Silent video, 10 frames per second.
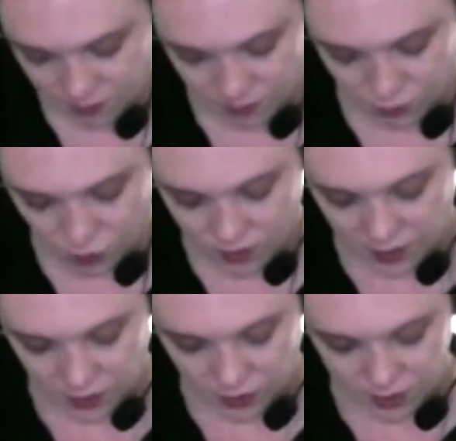One of
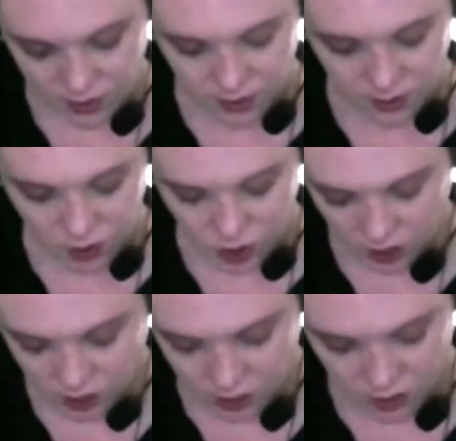the interesting things you
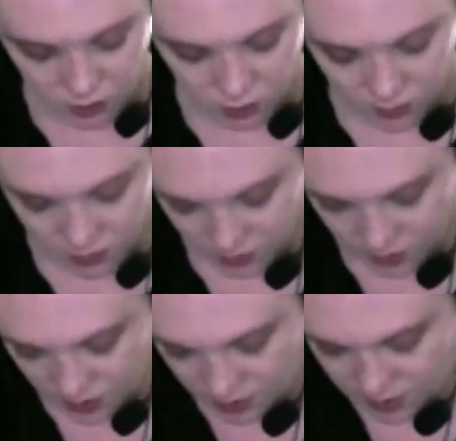can do
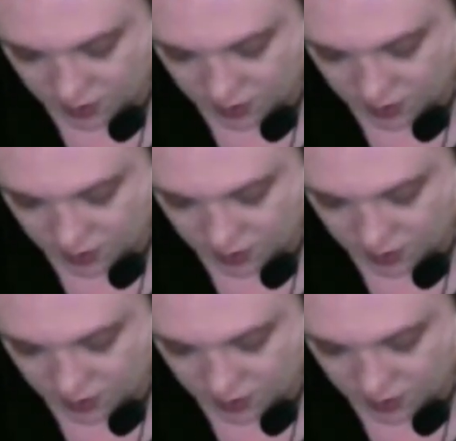is